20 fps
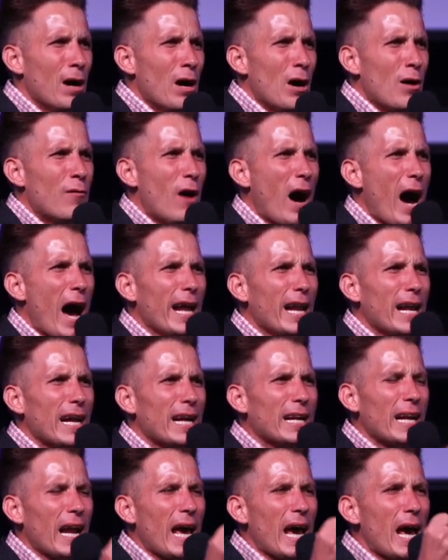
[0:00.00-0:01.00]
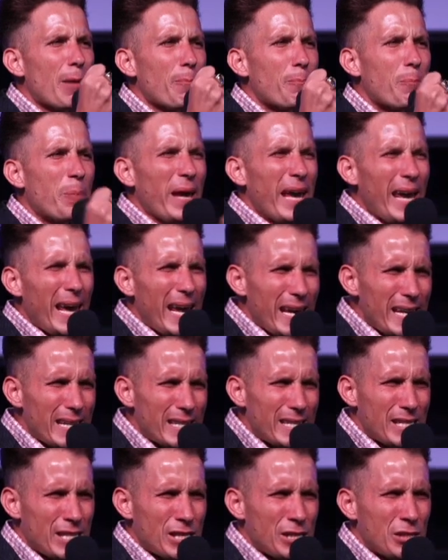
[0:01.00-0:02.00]
For I declare
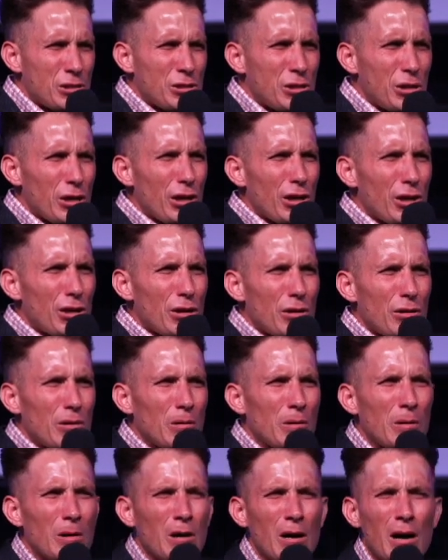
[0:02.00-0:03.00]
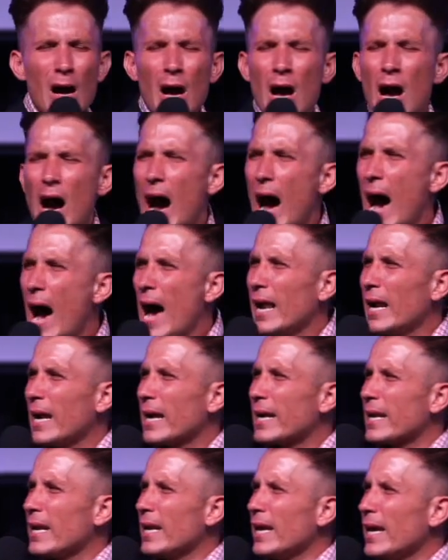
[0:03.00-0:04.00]
peace to you. I
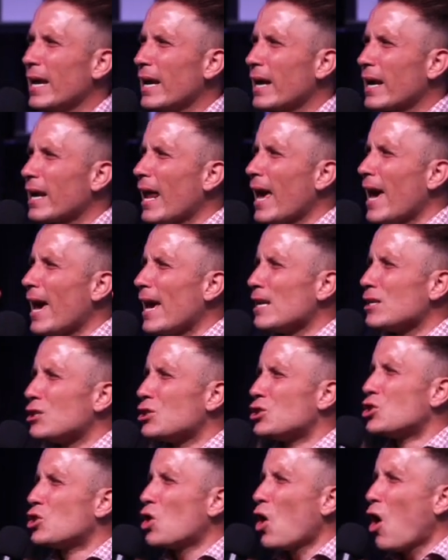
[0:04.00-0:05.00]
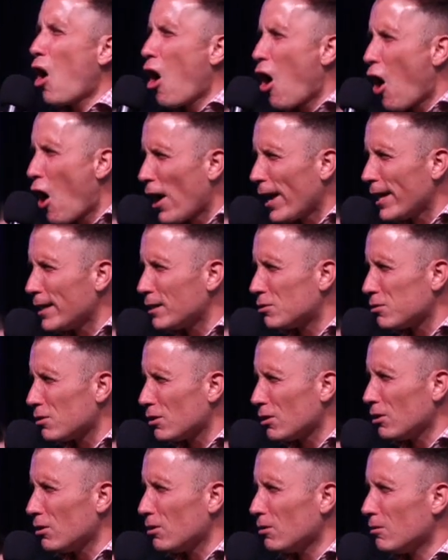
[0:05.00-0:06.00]
declare joy to
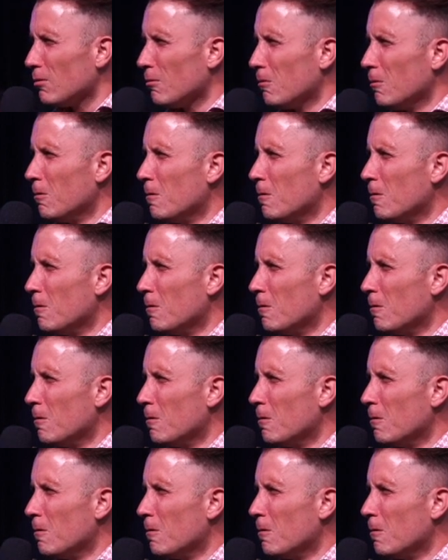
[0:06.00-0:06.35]
you.